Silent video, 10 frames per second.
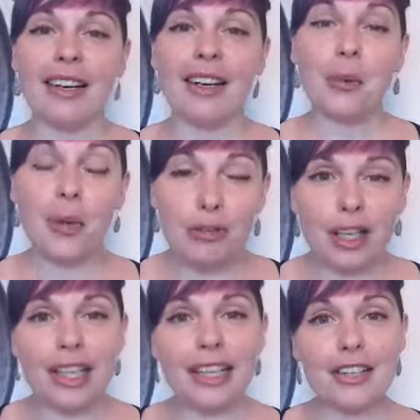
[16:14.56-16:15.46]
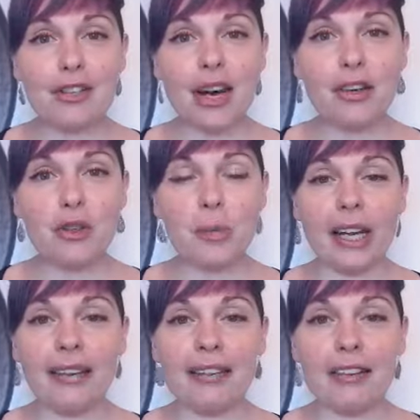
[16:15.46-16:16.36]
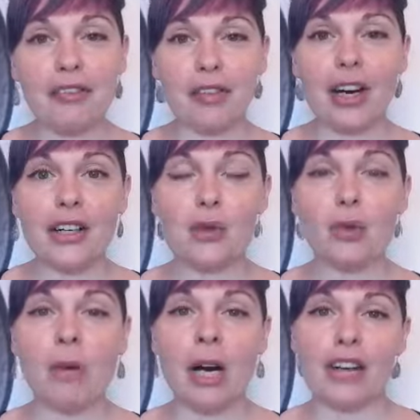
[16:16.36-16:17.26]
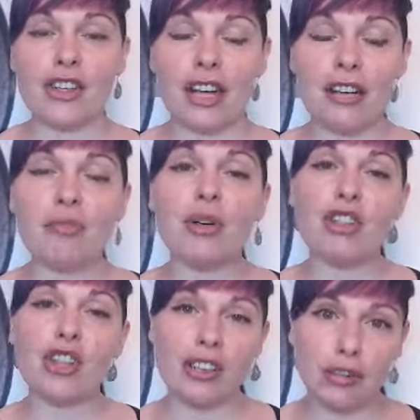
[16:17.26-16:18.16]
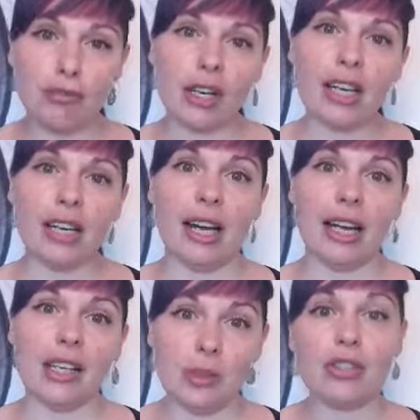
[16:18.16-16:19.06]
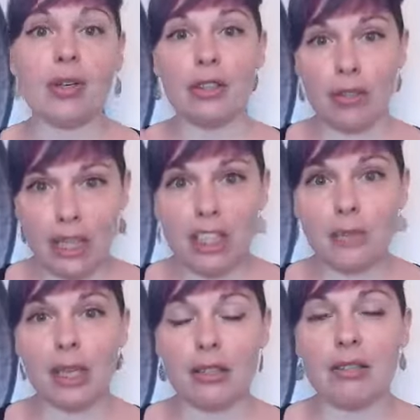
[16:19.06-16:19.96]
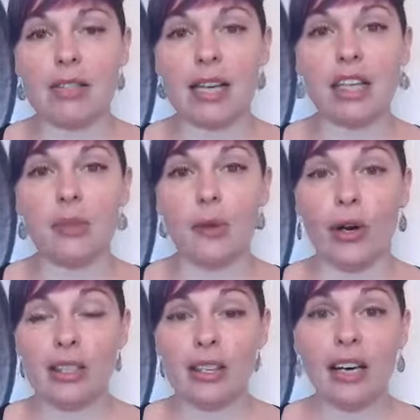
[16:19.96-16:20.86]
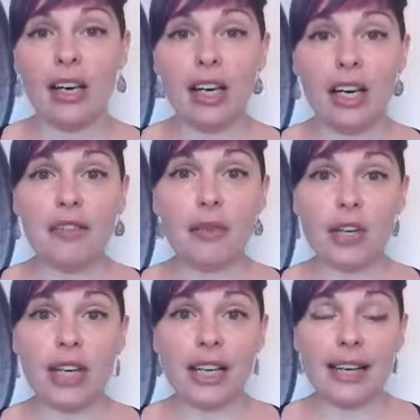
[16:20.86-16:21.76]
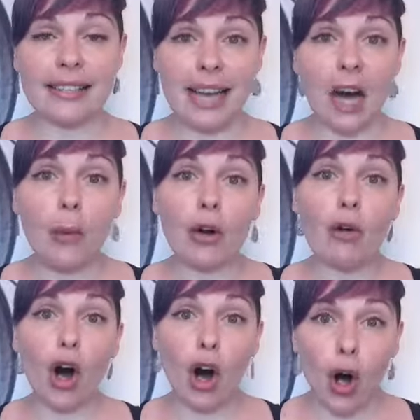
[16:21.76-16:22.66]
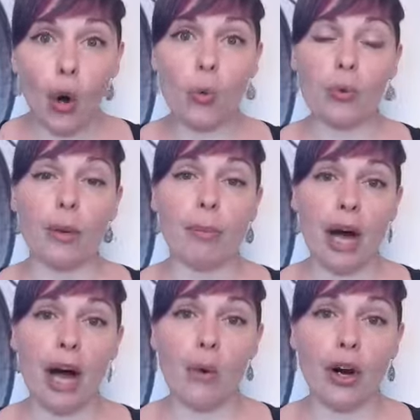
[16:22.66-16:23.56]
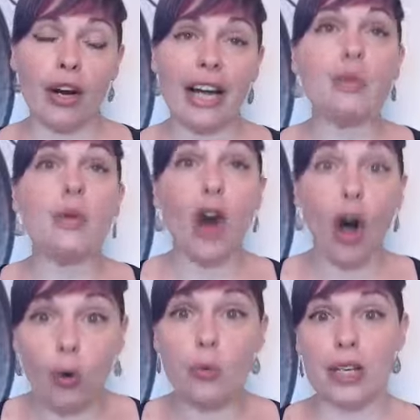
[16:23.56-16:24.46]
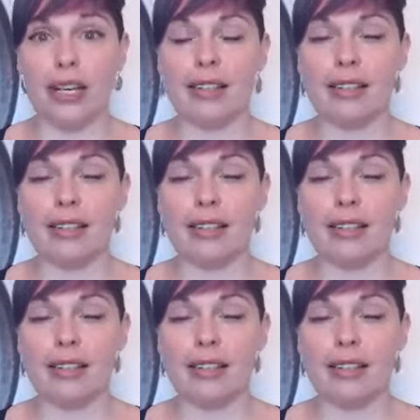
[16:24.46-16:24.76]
We really try to blend in far too much. And if we just realize, which is going to lead me into the second point, if we realize our own power and we own it,